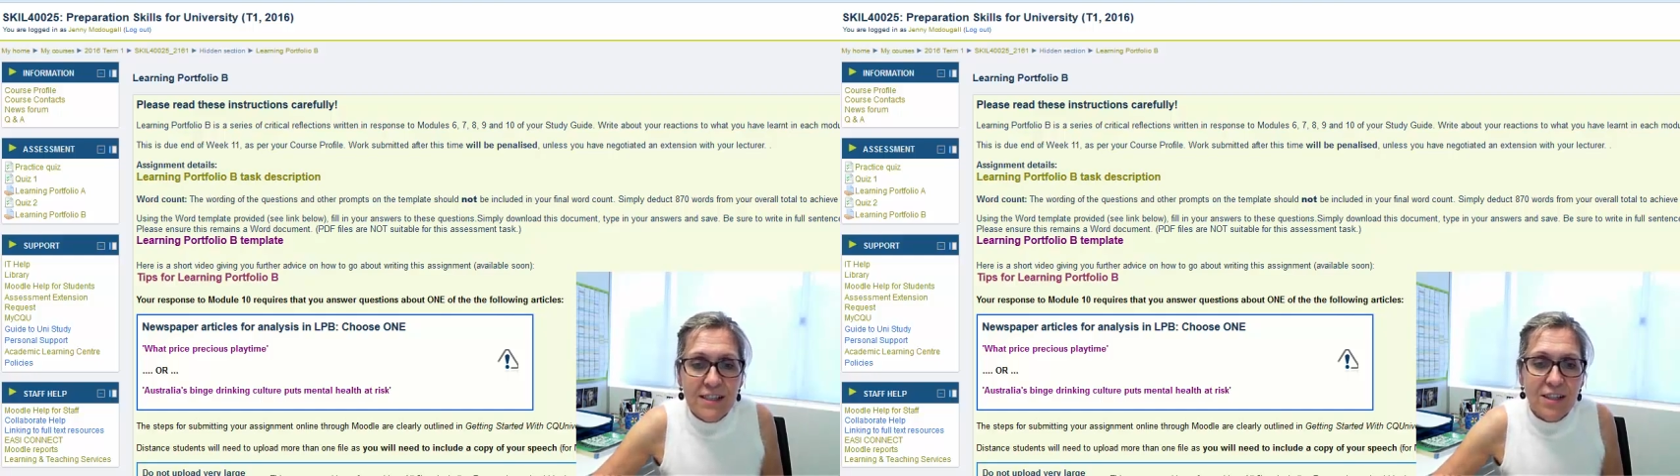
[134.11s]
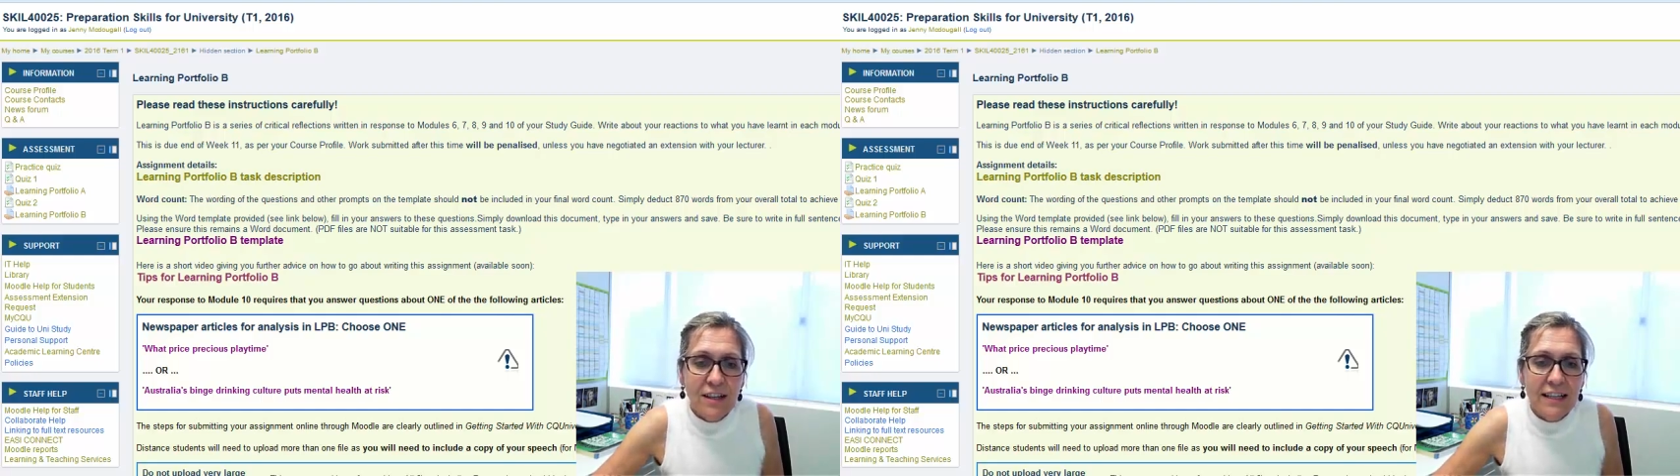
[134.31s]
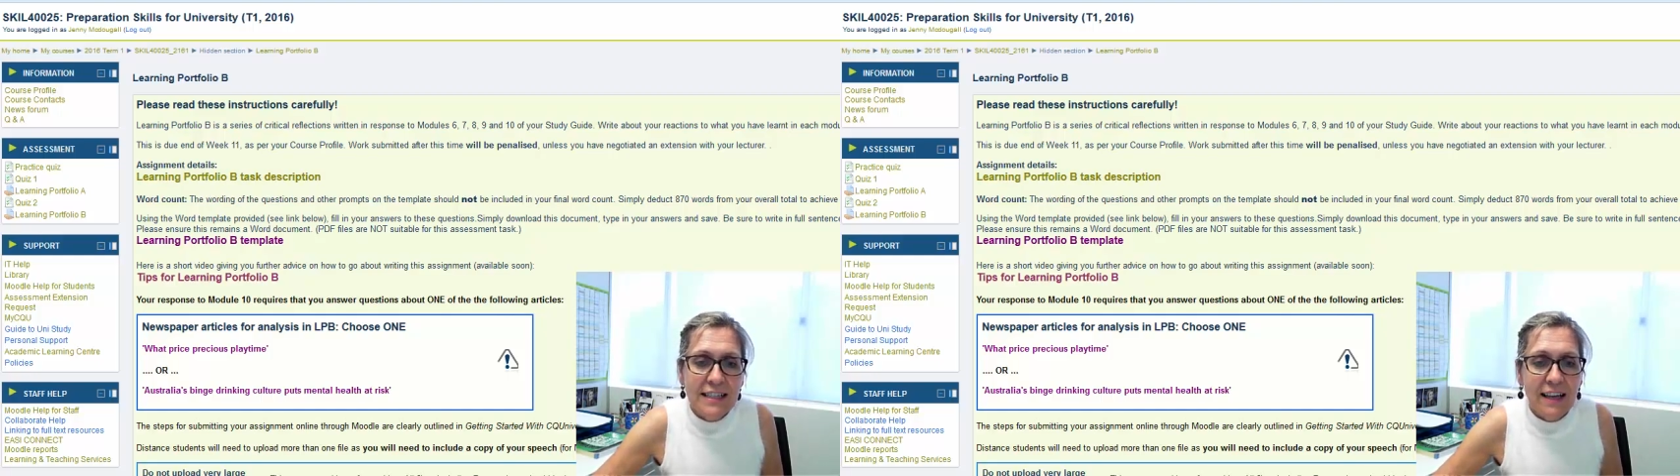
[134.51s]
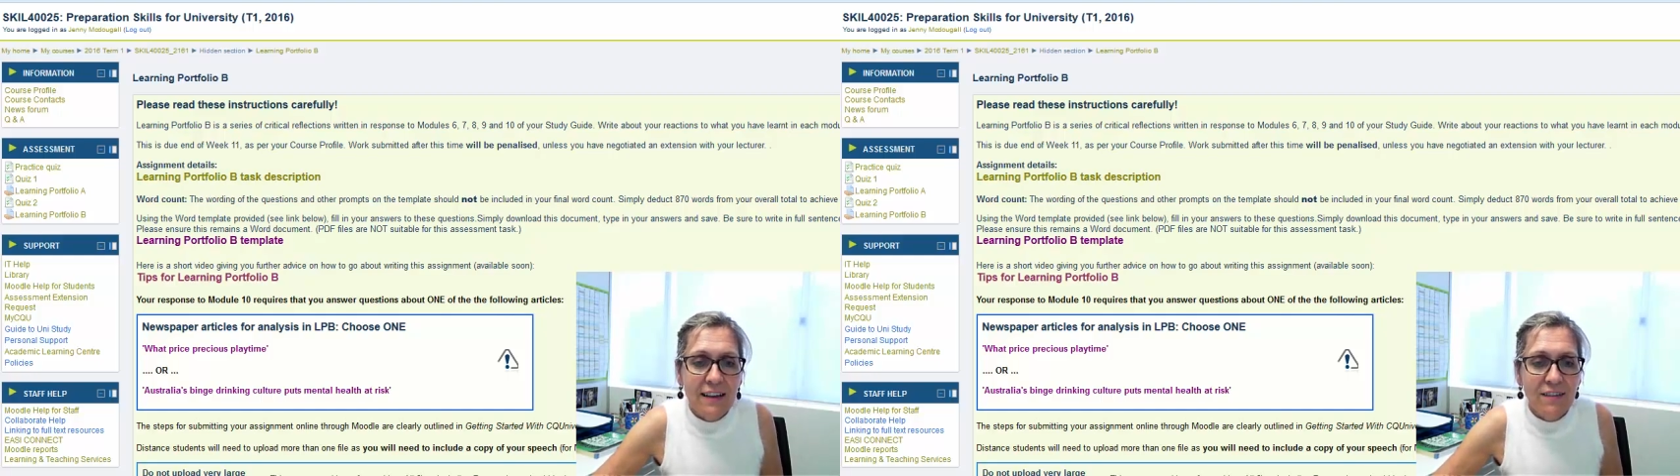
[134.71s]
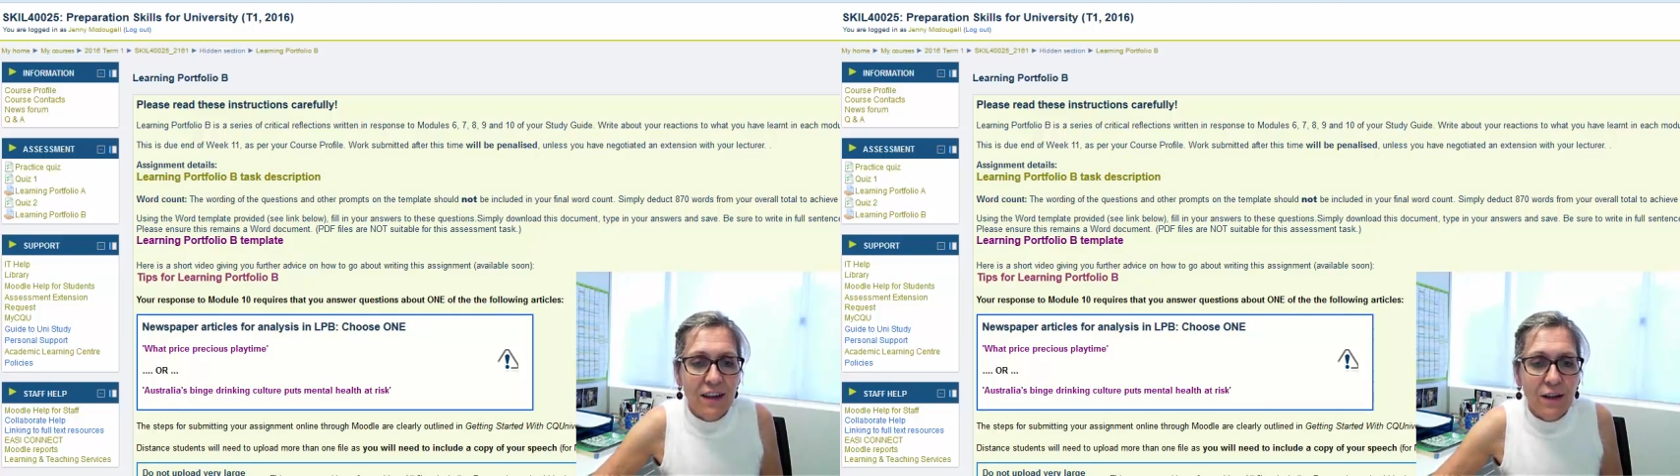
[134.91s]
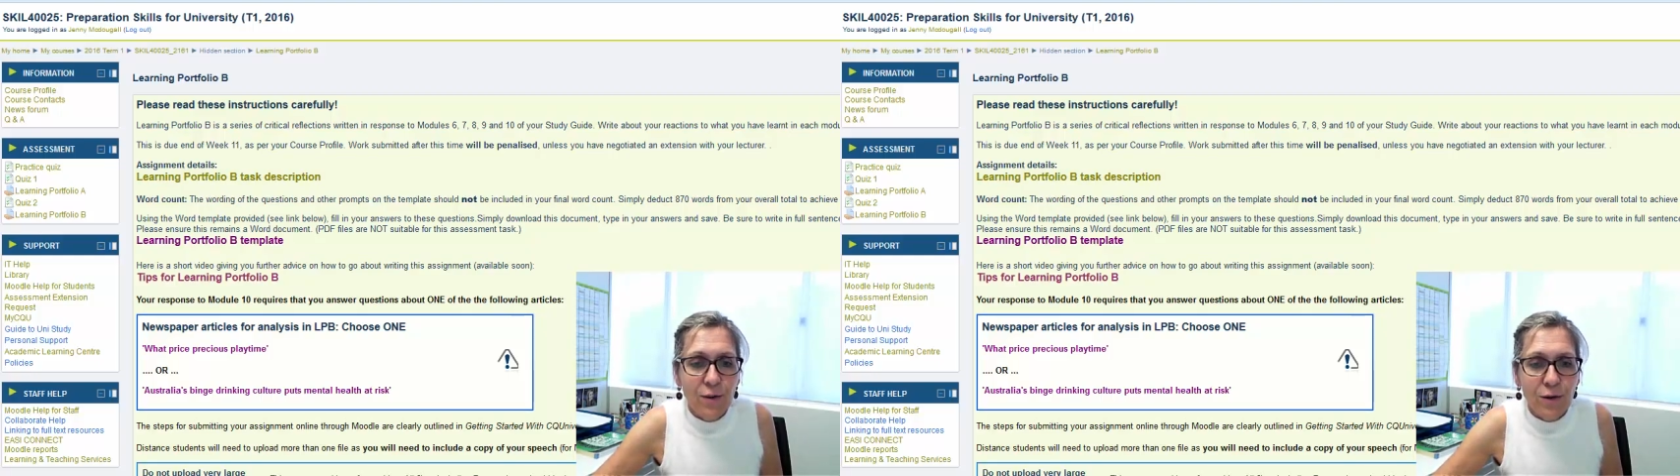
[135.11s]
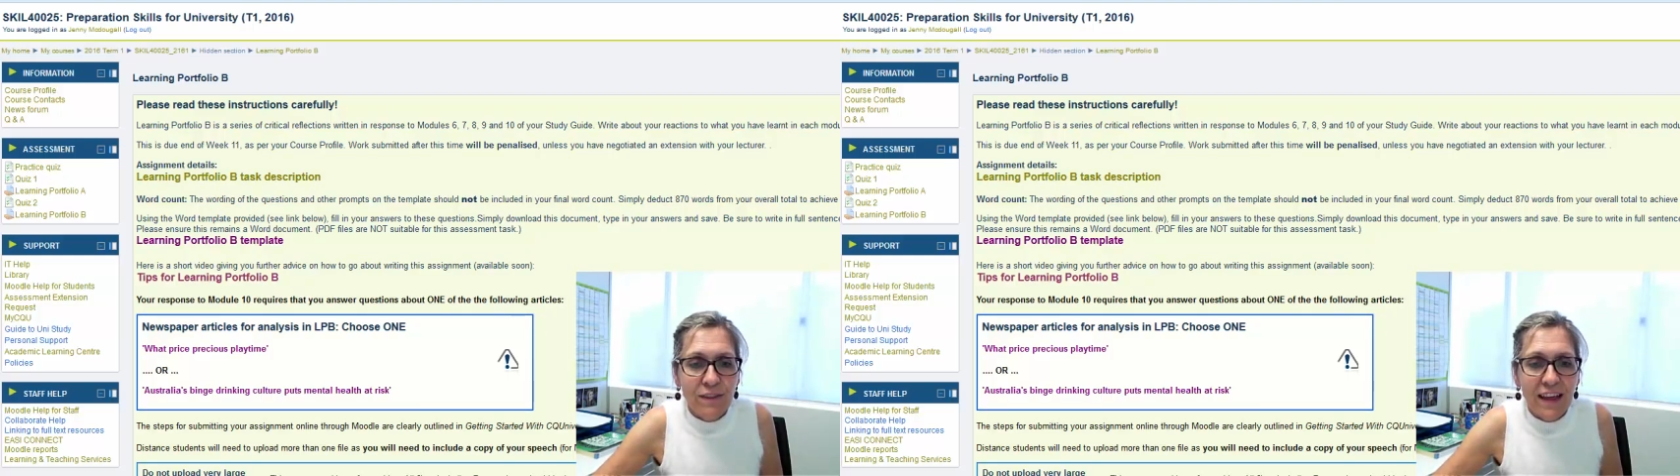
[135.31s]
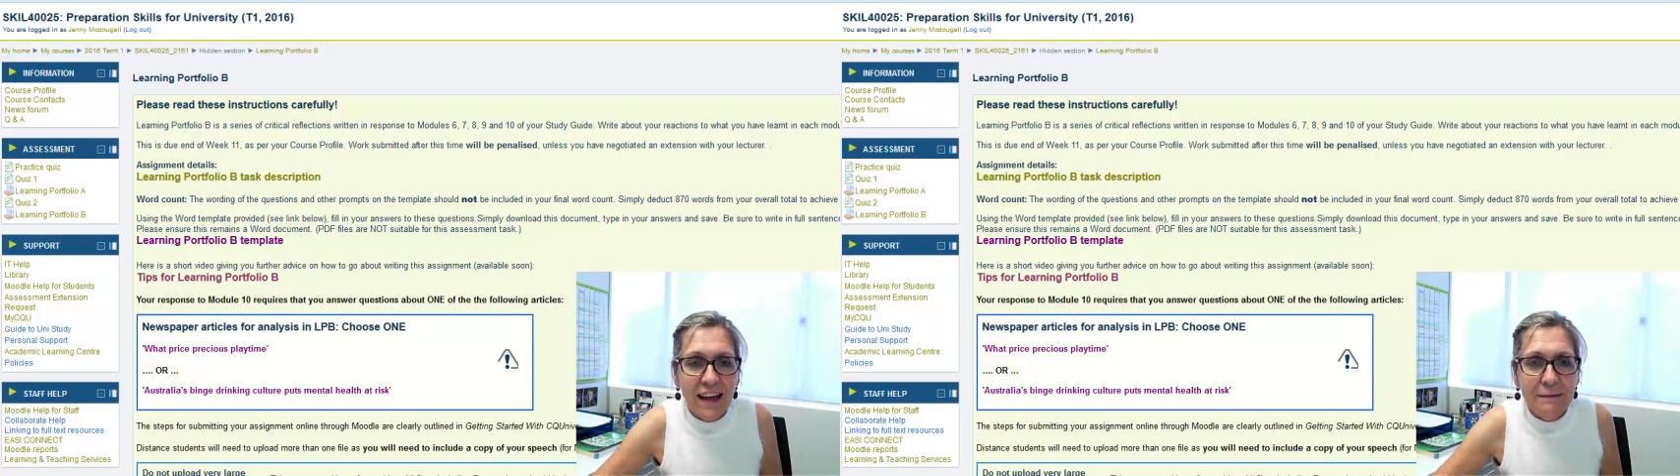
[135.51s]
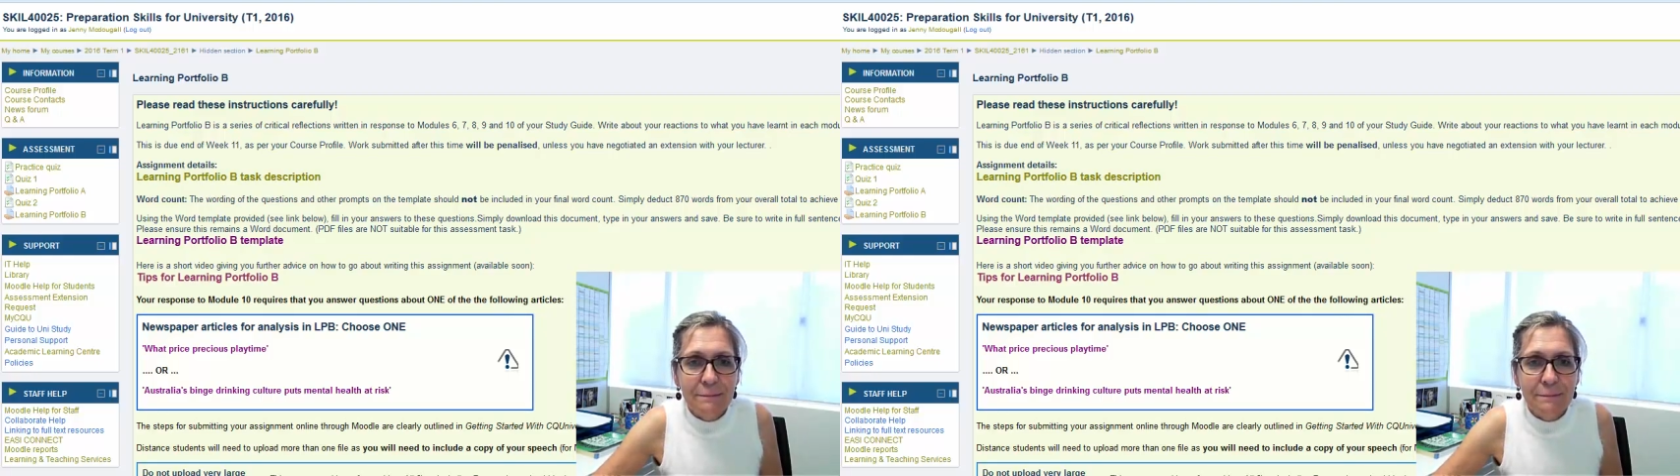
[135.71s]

so let's have a look at that.